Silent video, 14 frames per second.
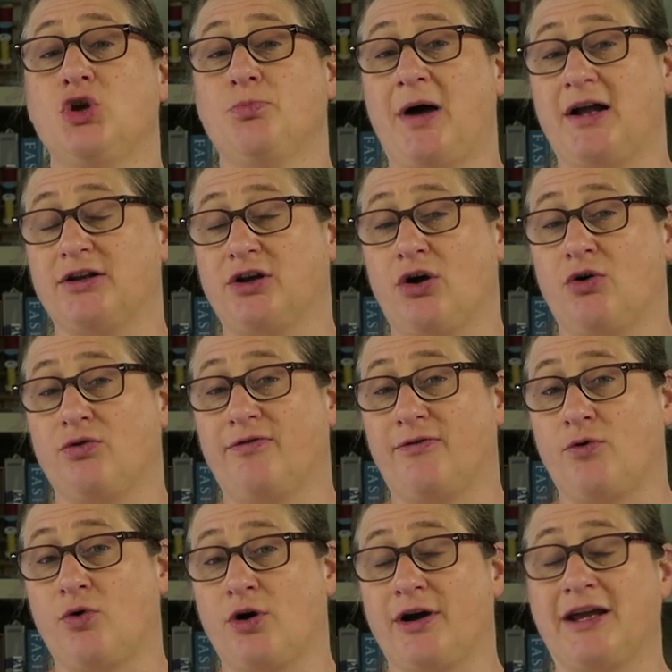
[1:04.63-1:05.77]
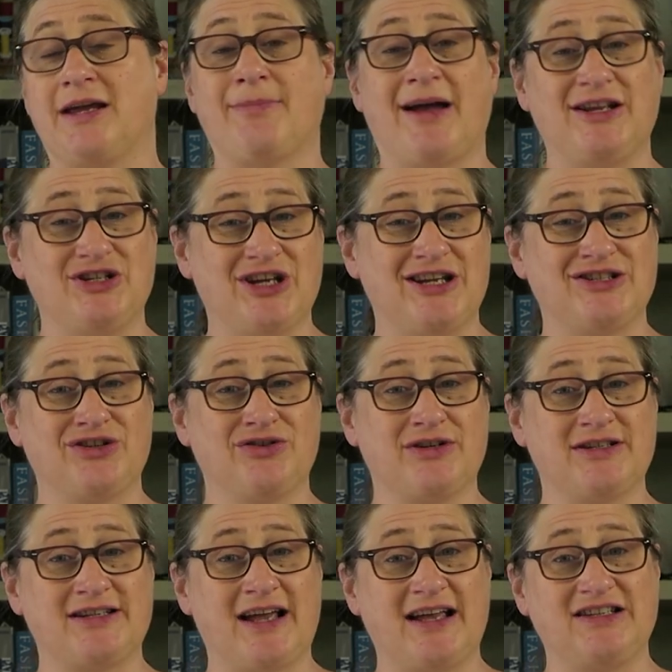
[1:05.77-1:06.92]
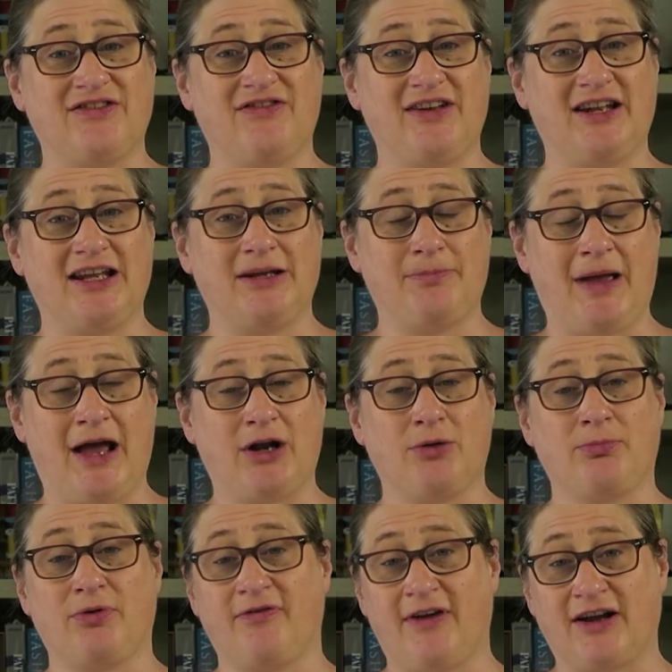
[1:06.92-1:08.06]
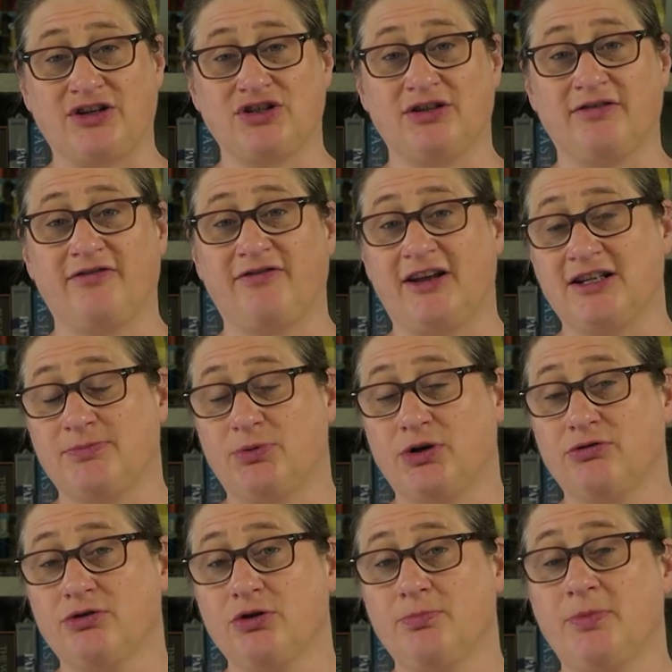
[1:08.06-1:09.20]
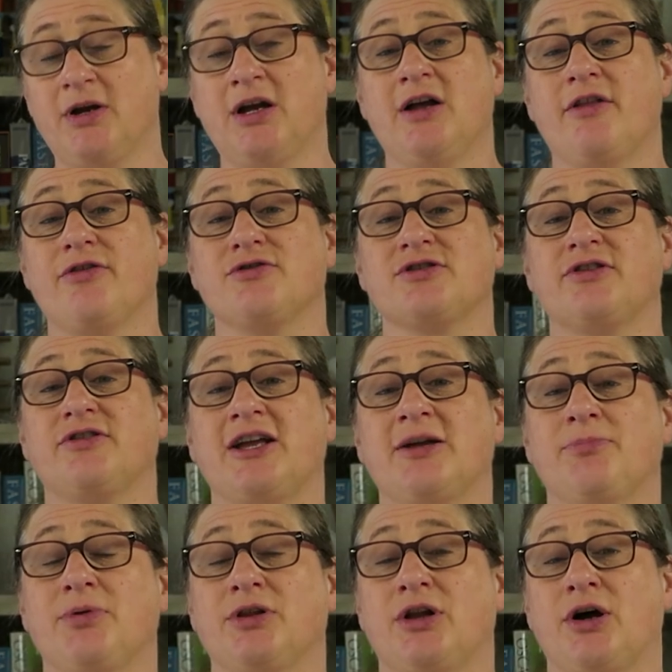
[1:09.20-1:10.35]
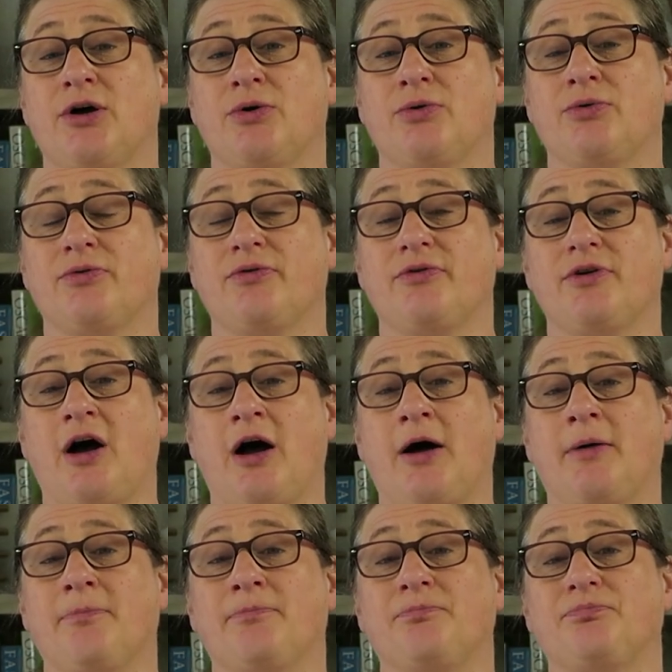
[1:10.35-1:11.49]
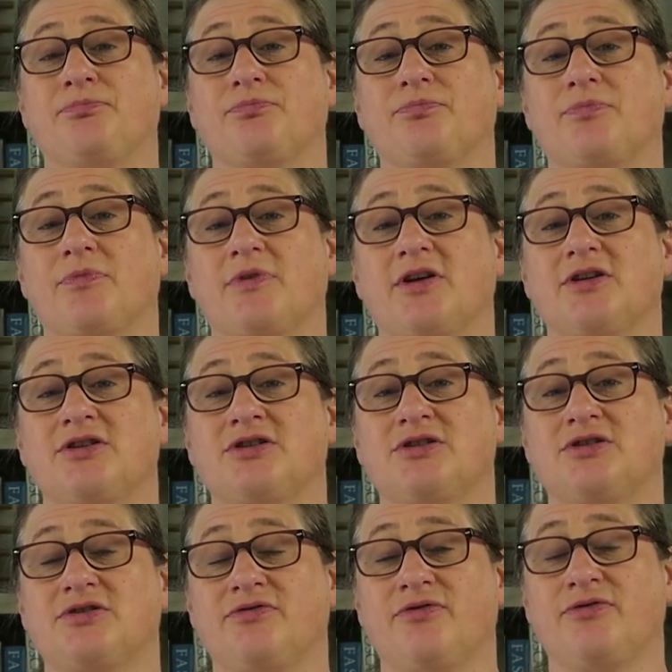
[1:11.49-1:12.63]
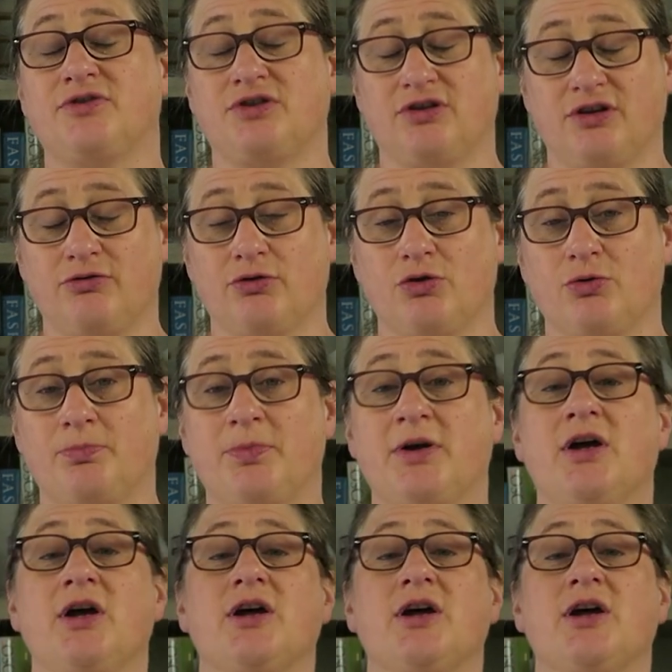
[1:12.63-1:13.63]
coupon code for in my J Stern Designs Fitting and Pattern Perfection Facebook group. There's a link below to the group.